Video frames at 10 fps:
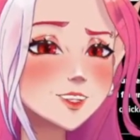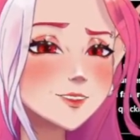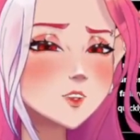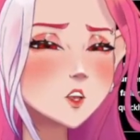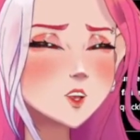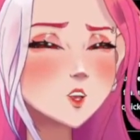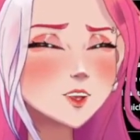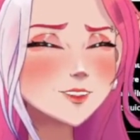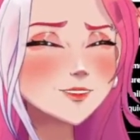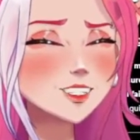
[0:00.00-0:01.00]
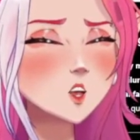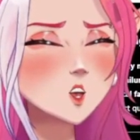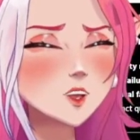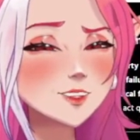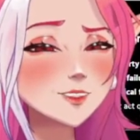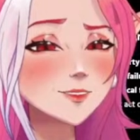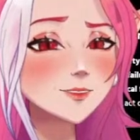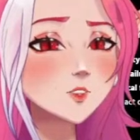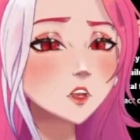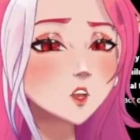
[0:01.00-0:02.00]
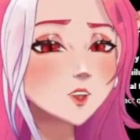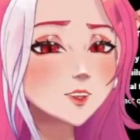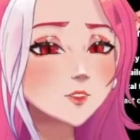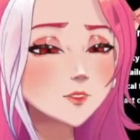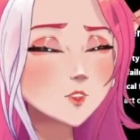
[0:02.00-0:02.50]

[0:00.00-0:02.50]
Oh my god. Alright, let's keep going.